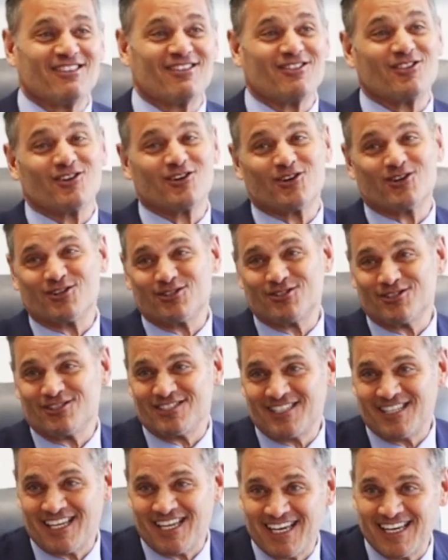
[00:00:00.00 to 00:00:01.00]
It will
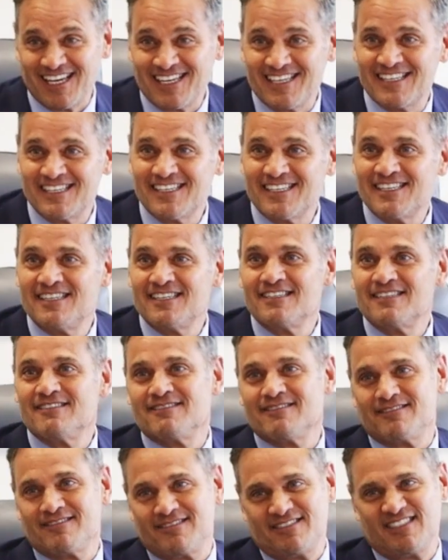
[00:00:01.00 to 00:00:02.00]
affect our clients
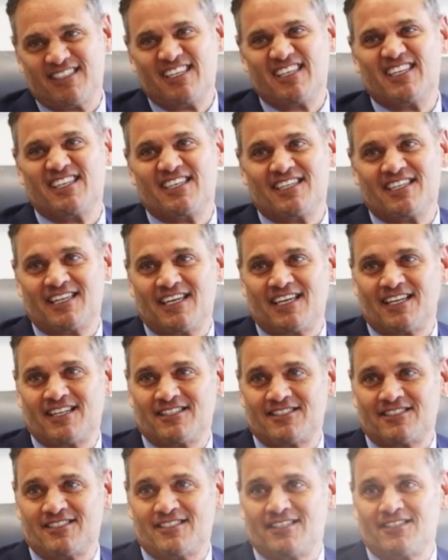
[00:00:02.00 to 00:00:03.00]
for the rest of their
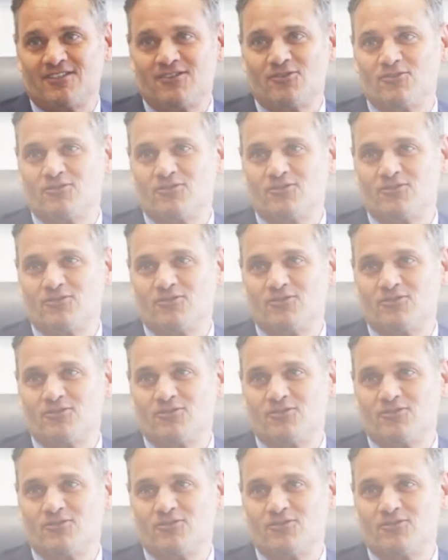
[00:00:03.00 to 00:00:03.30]
life.